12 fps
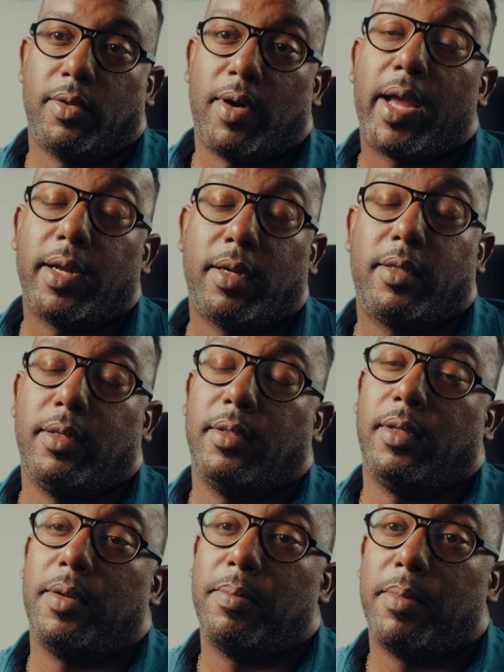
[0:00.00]
I got
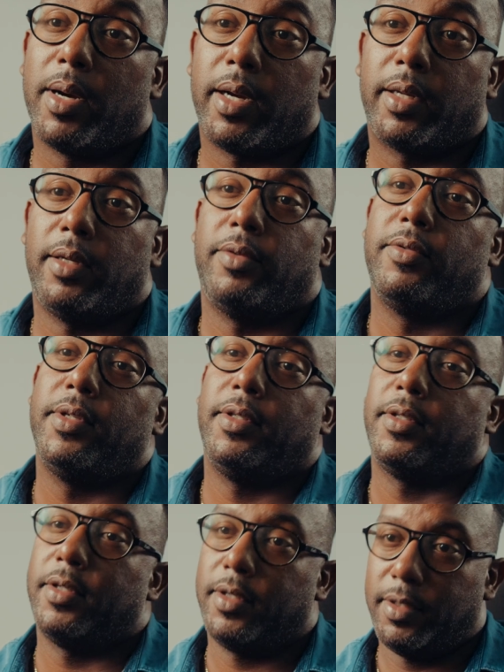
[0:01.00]
into the market research